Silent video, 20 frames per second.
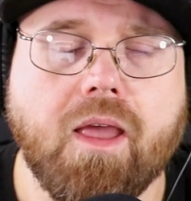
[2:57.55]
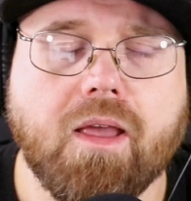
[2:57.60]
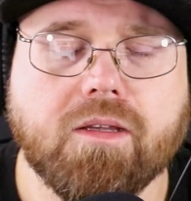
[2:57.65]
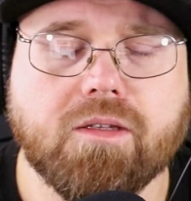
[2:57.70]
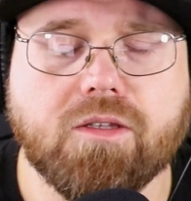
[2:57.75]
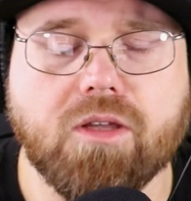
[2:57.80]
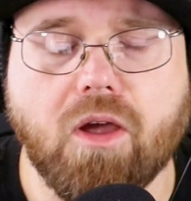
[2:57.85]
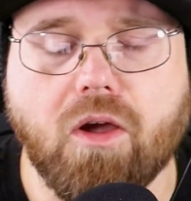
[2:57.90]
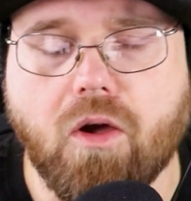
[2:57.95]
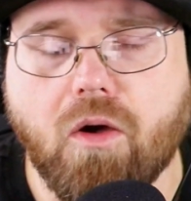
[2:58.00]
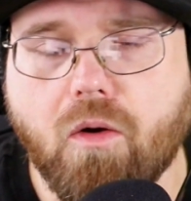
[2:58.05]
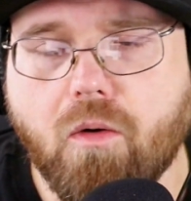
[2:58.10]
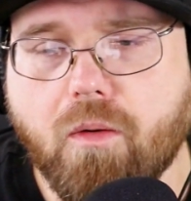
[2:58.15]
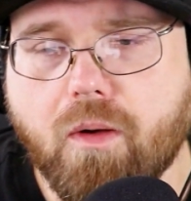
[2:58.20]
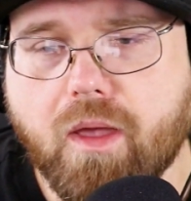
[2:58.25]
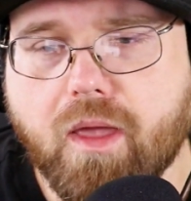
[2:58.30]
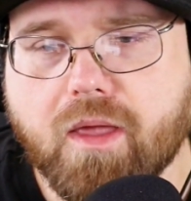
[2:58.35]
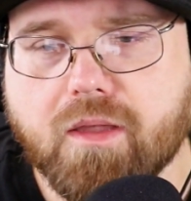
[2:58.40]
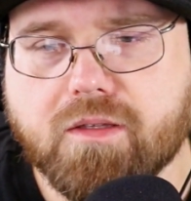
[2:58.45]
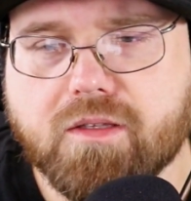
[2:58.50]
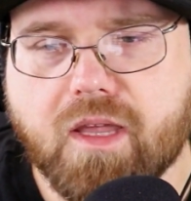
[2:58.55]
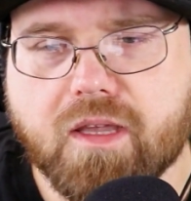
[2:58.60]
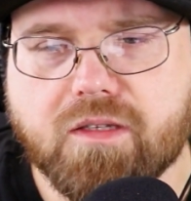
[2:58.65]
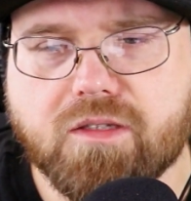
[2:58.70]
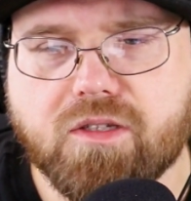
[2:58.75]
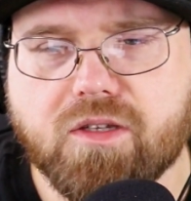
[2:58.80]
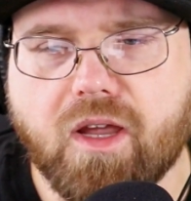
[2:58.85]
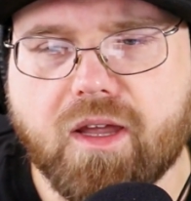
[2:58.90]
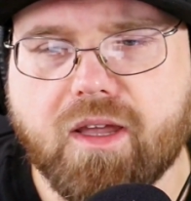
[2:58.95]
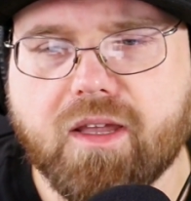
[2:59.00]
So it's
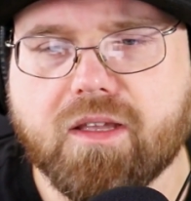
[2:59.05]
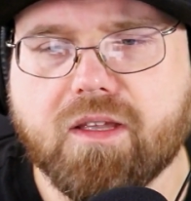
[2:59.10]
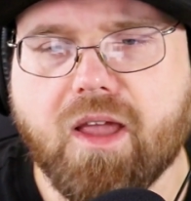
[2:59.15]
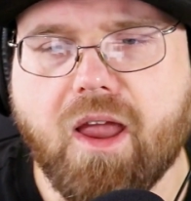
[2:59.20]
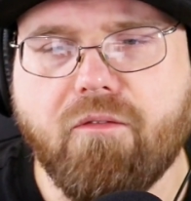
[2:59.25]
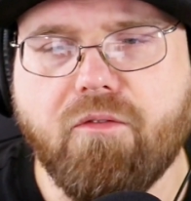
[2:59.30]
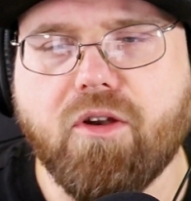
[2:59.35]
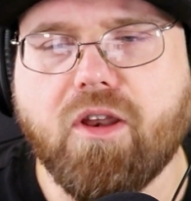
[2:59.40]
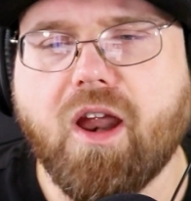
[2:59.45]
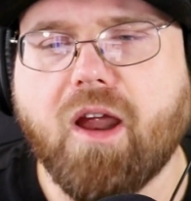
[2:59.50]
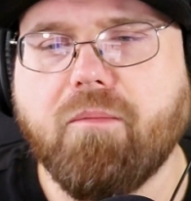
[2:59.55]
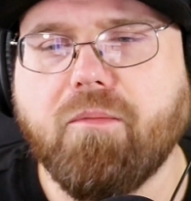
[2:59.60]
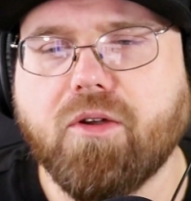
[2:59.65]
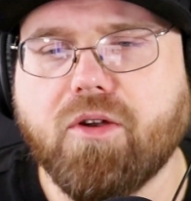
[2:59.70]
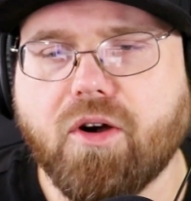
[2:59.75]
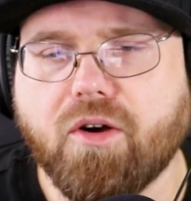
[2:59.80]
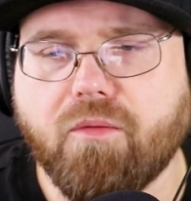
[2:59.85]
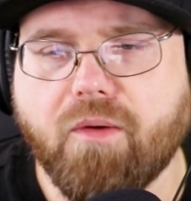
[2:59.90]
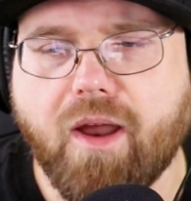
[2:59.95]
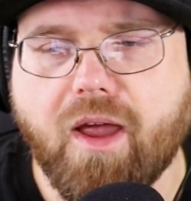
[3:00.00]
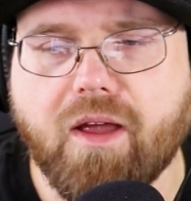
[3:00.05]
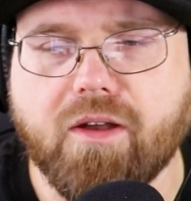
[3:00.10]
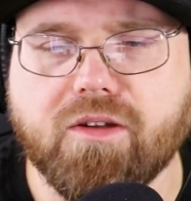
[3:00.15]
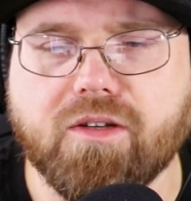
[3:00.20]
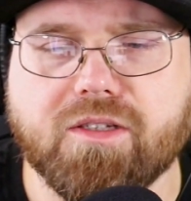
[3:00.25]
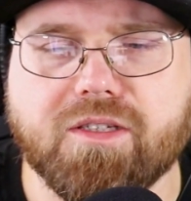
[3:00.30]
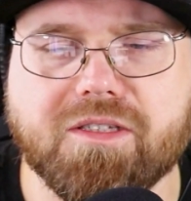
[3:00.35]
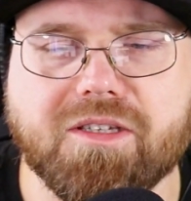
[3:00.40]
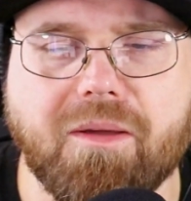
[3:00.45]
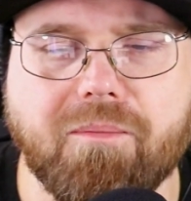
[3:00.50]
it's like every time you turn around,
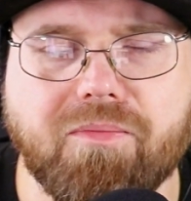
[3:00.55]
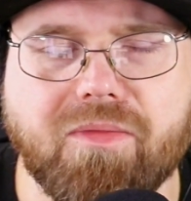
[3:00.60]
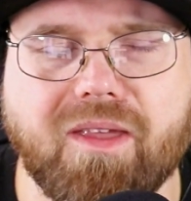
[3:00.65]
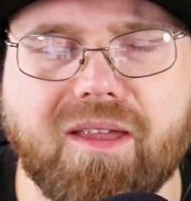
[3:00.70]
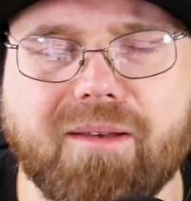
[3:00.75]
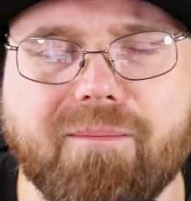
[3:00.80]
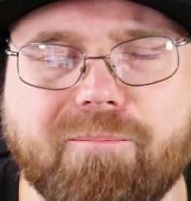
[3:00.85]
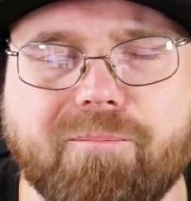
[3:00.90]
just something